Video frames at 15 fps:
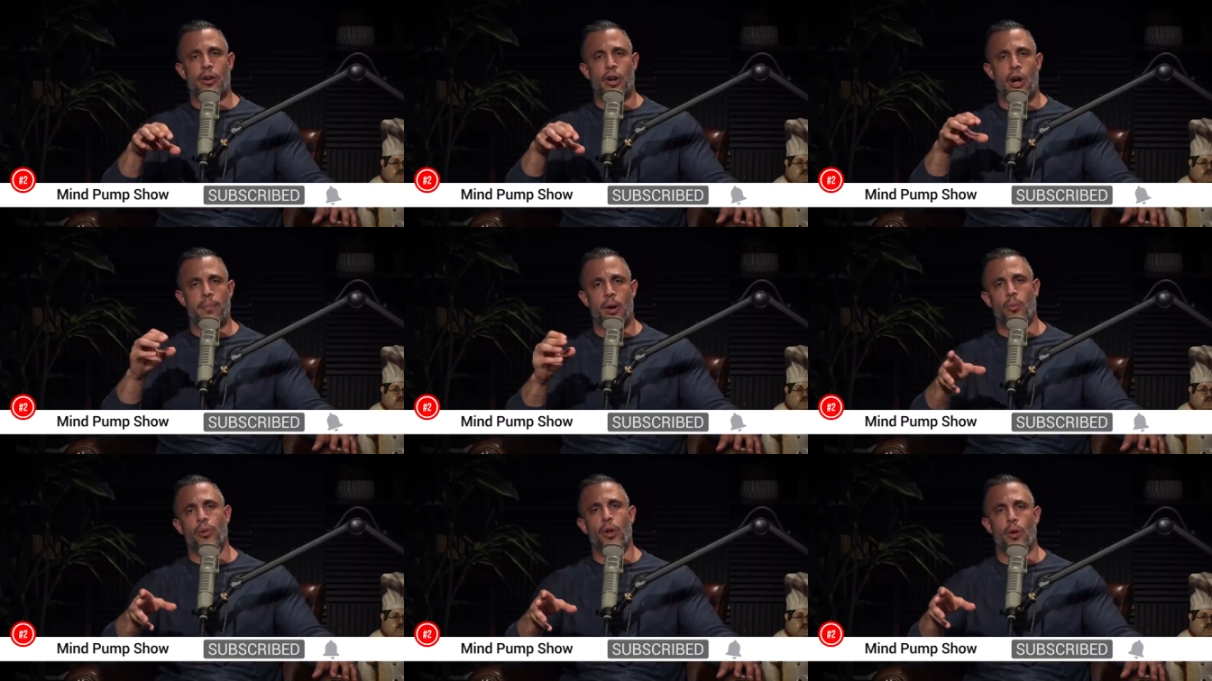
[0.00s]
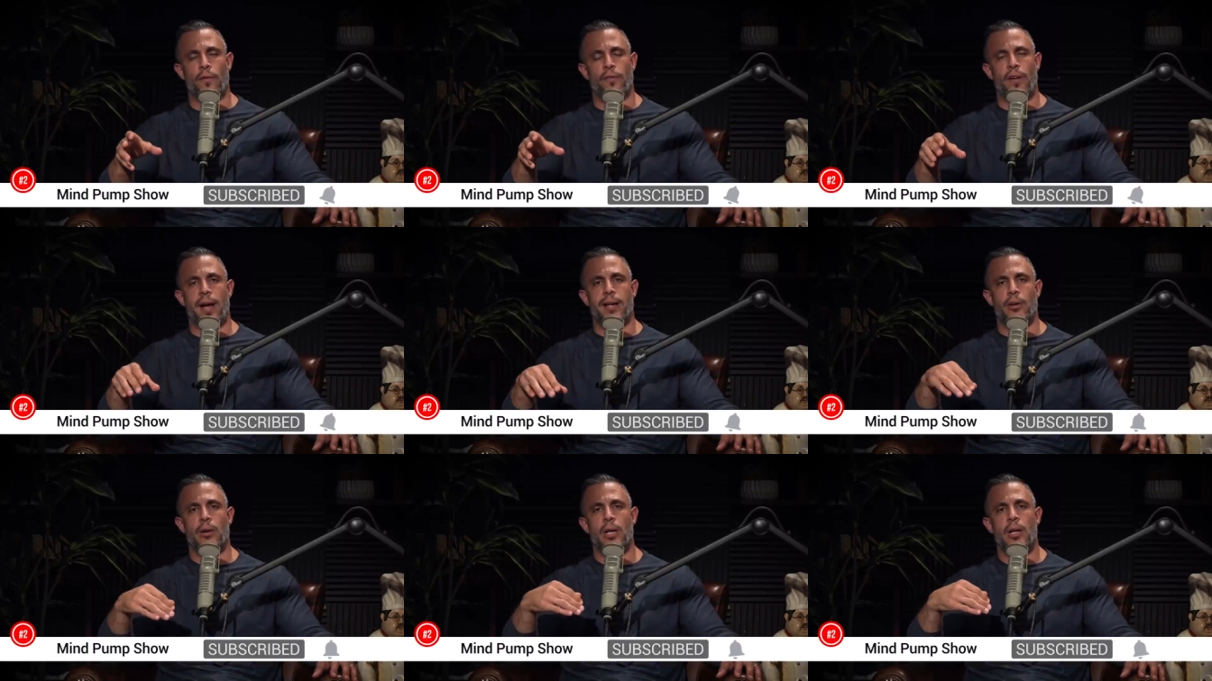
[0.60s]
your comment, we'll notify
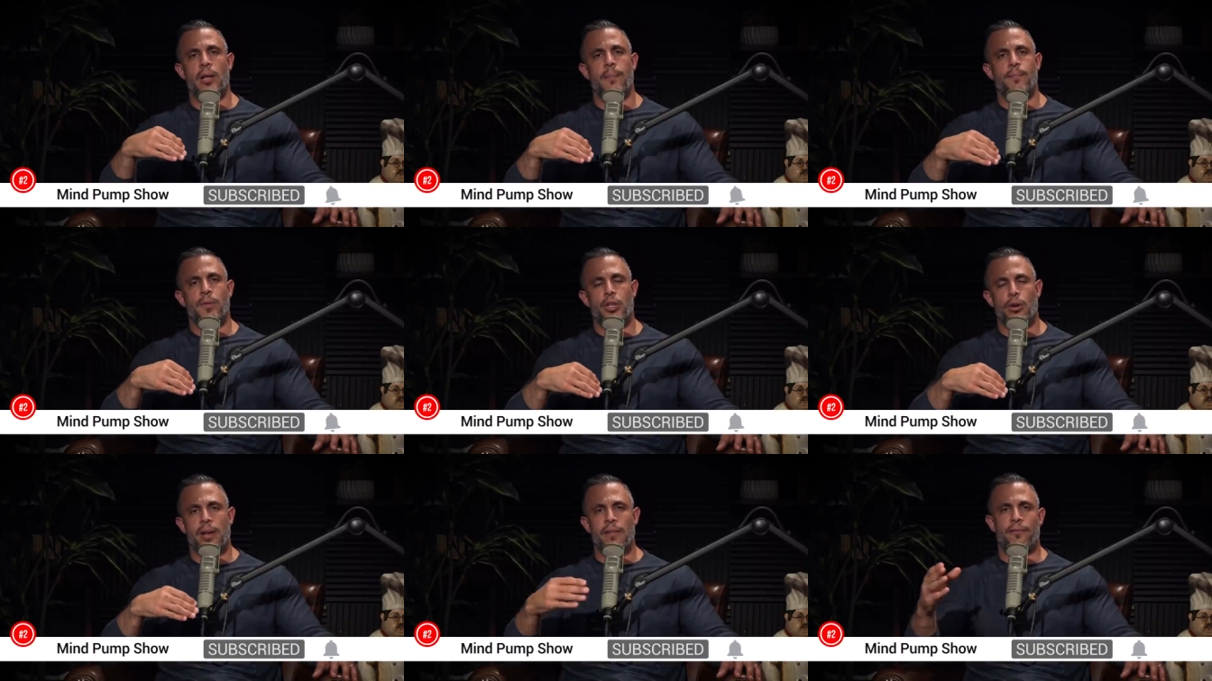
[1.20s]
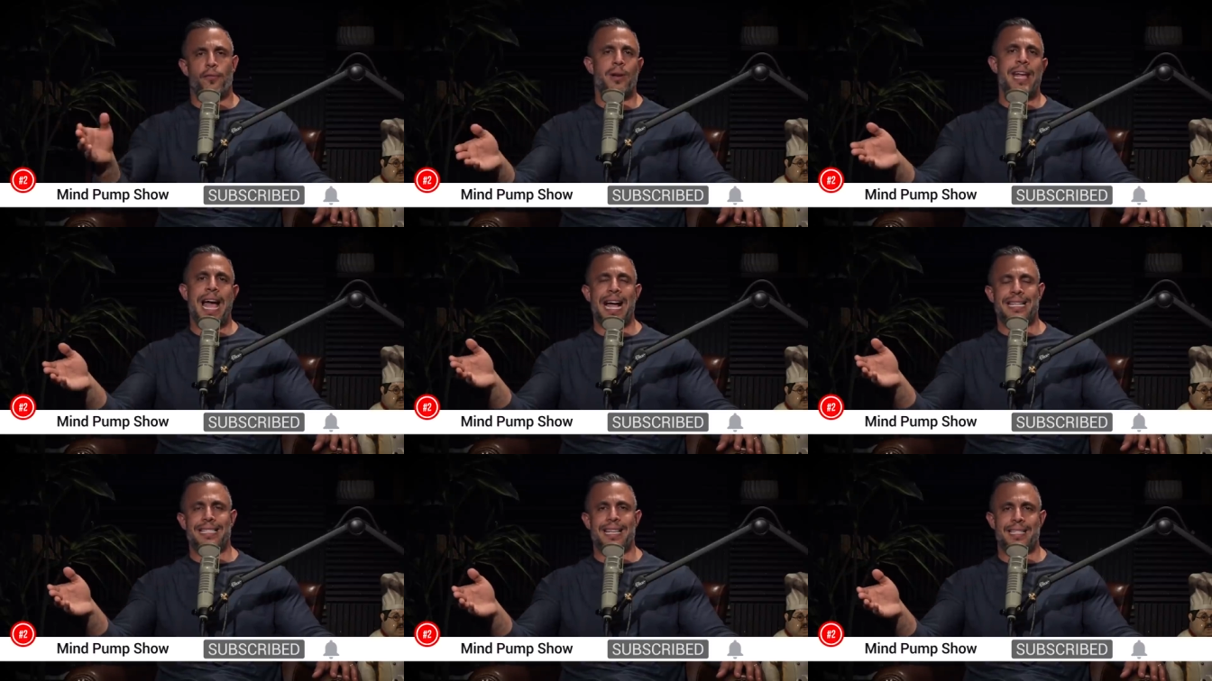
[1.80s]
you. You'll get free
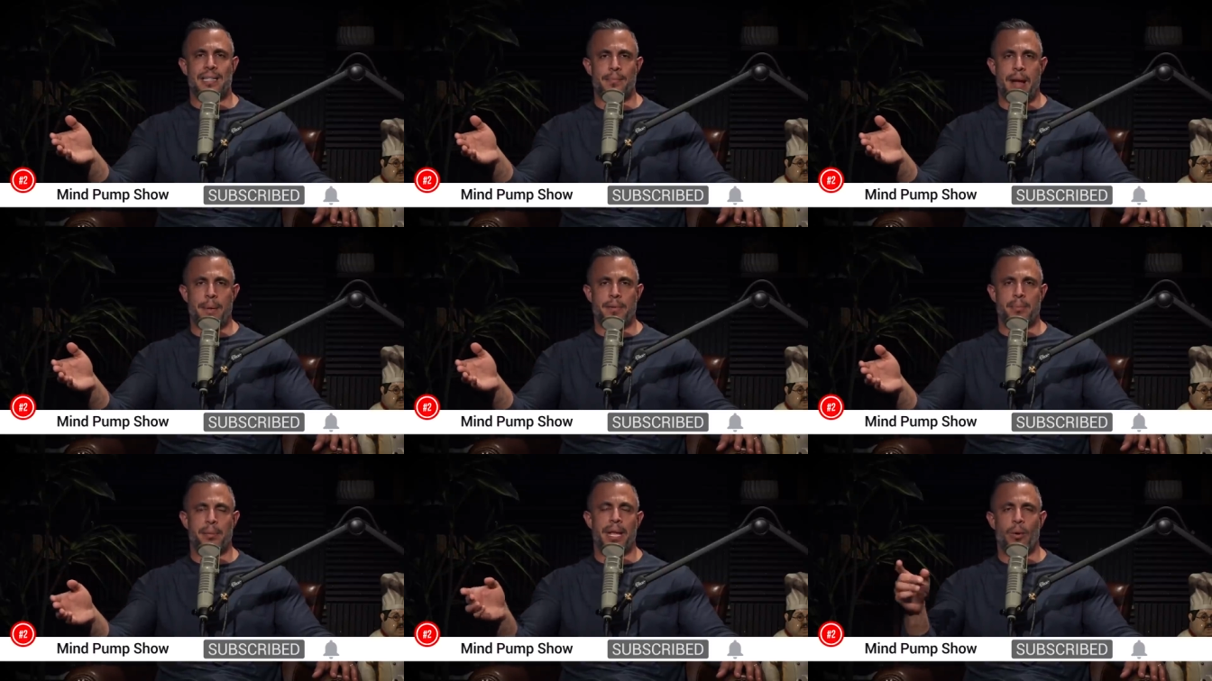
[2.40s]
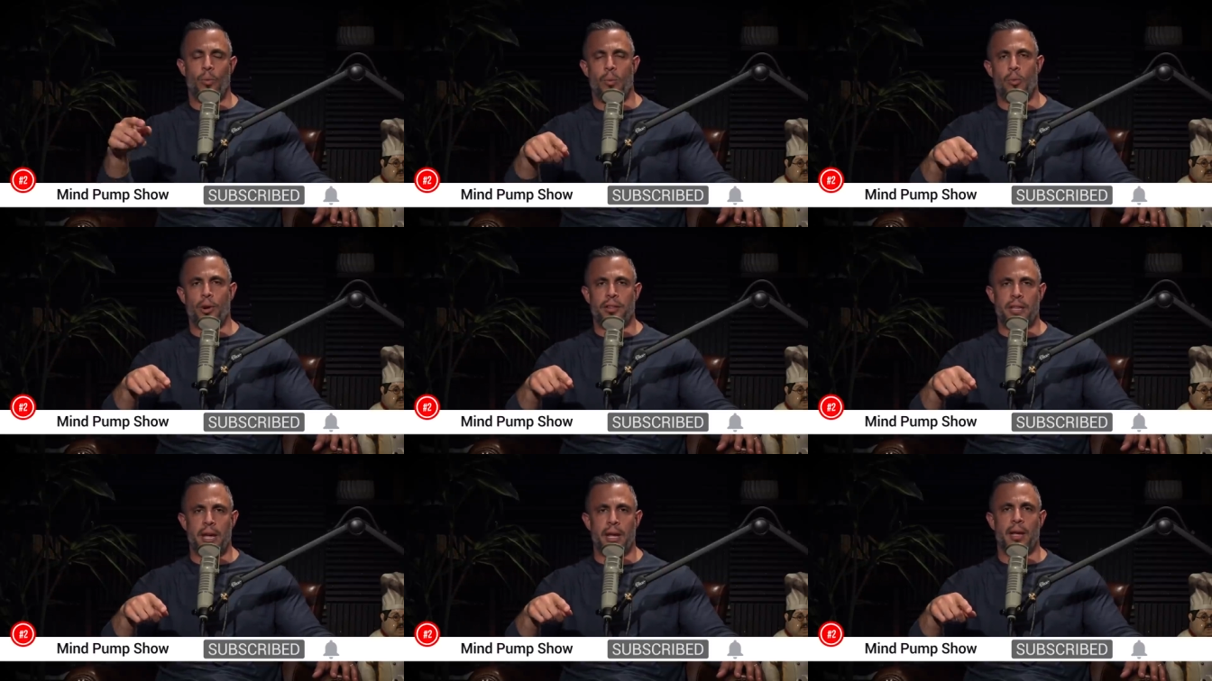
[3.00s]
access to MAPS Split. One more
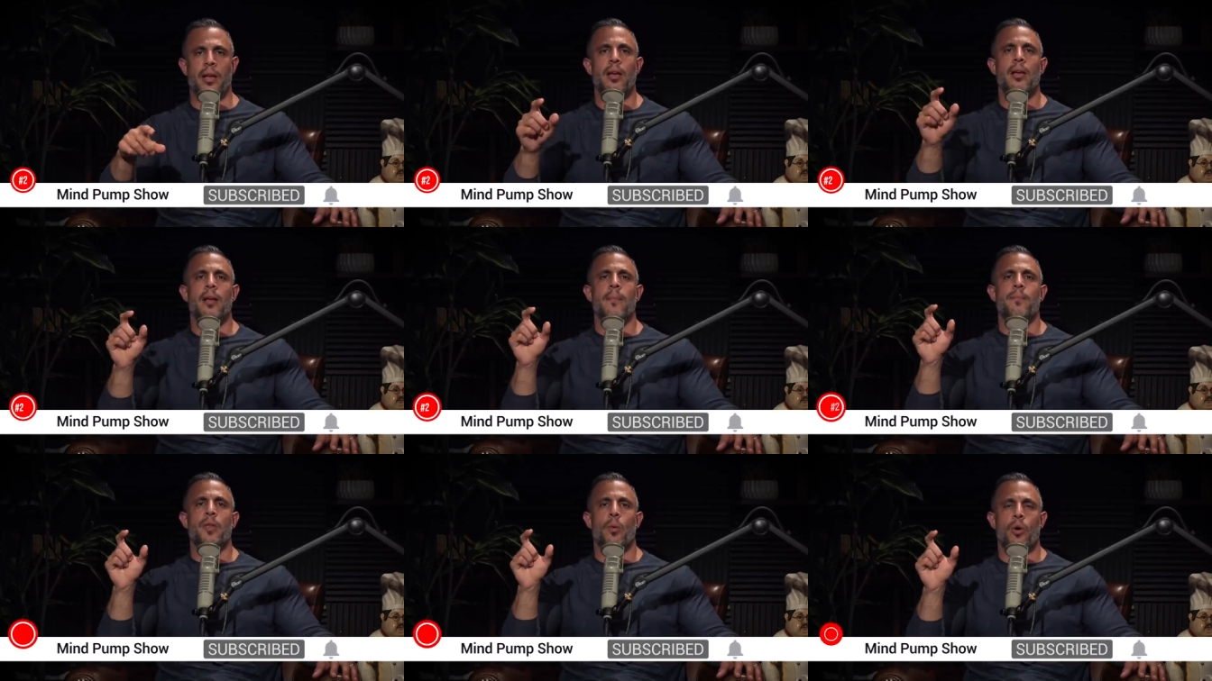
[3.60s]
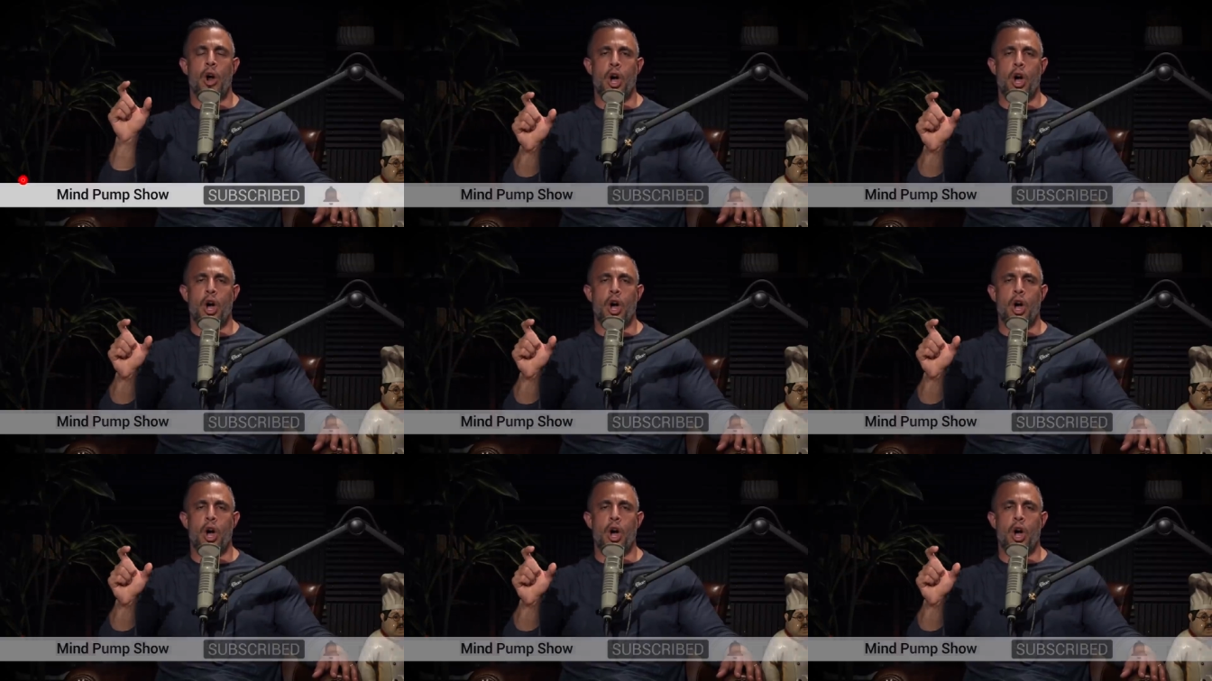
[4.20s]
thing. We're